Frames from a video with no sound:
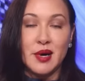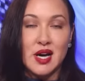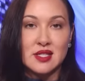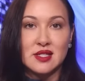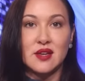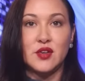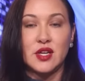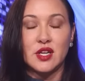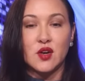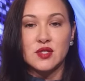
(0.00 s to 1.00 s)
bus if you
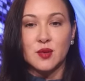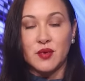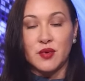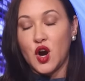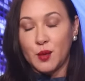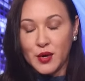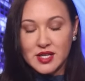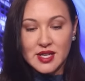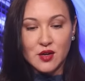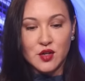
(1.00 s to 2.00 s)
need to go somewhere. If your car
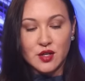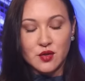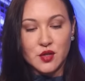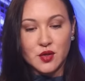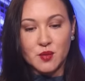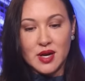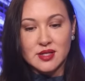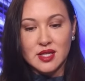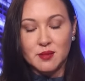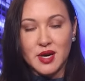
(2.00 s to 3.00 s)
breaks down, you can you can ride a
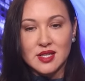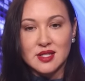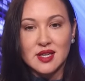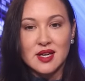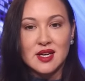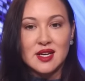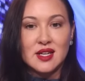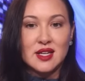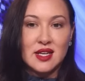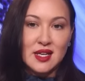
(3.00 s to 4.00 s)
city bus.
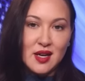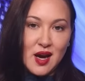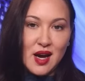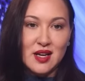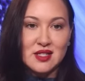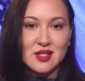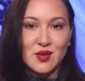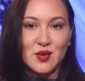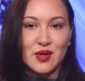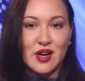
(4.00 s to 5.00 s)
Not
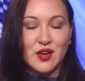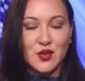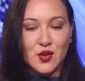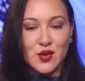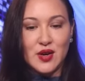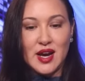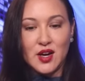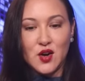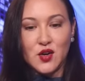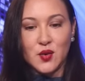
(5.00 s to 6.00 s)
under
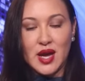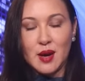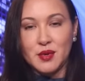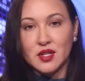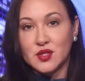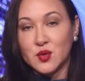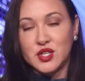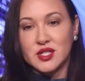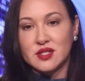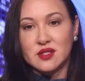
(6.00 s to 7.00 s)
anarcho capitalists or
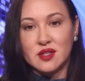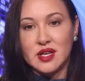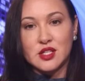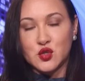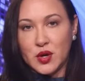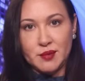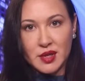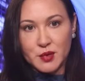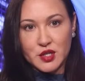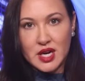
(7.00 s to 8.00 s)
just extreme
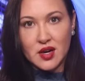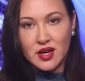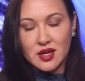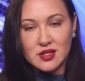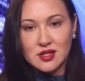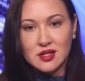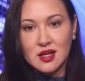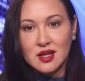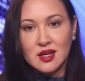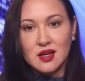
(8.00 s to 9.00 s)
libertarians.
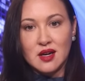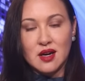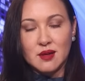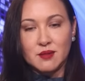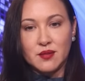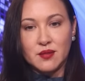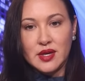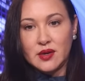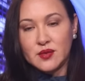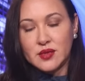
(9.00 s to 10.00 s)
Um,
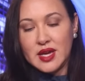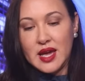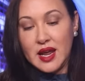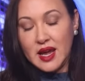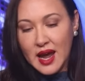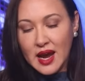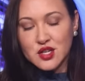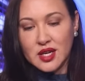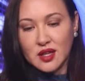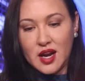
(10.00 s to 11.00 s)
and, and
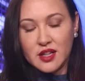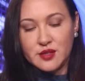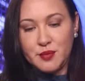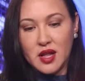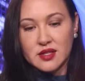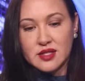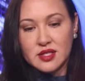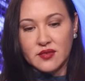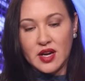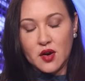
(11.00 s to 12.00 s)
actually, a lot of these
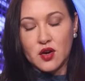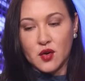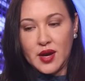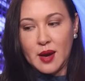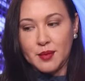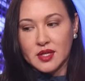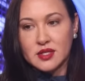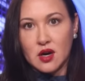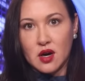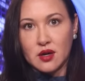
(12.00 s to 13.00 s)
policies of anarcho
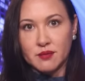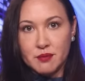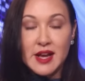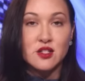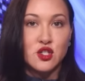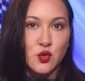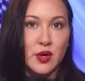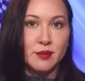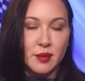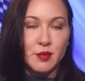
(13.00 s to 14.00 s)
capitalists are
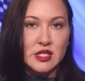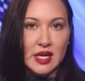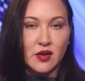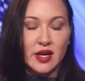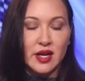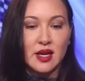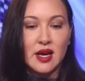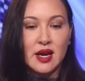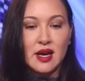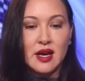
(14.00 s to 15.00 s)
mainstream
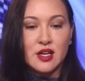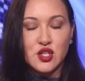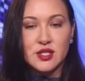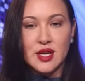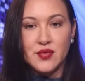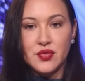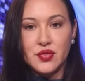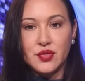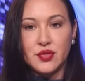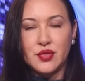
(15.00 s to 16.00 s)
libertarian. It's just that
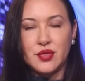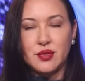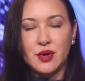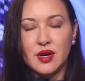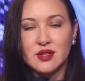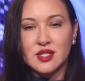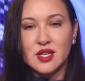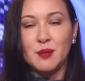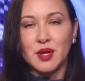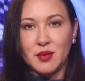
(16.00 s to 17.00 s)

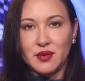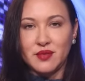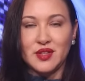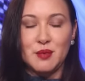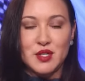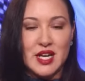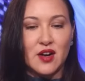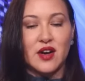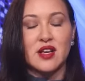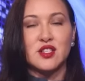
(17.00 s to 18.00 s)
some liber-
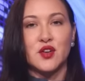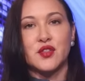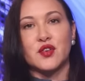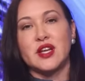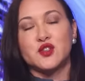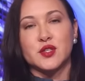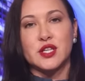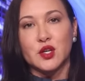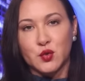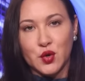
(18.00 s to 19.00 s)
libertarians, you know, they're an
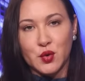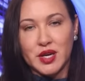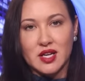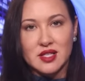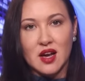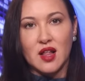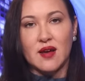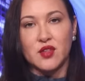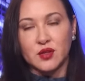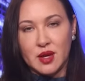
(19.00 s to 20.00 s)
interesting group because they all
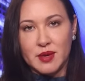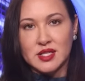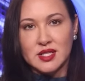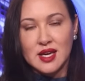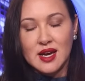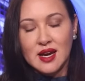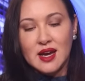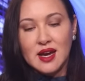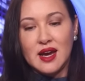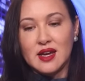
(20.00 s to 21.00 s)
have their limits
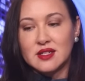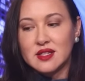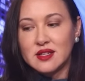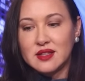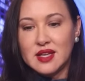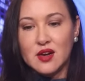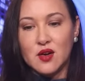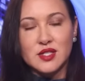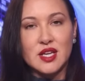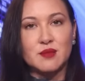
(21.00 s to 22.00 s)
and they
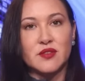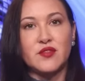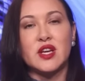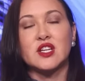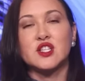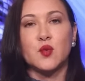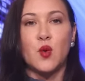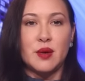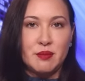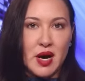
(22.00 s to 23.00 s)
don't seem to fit into one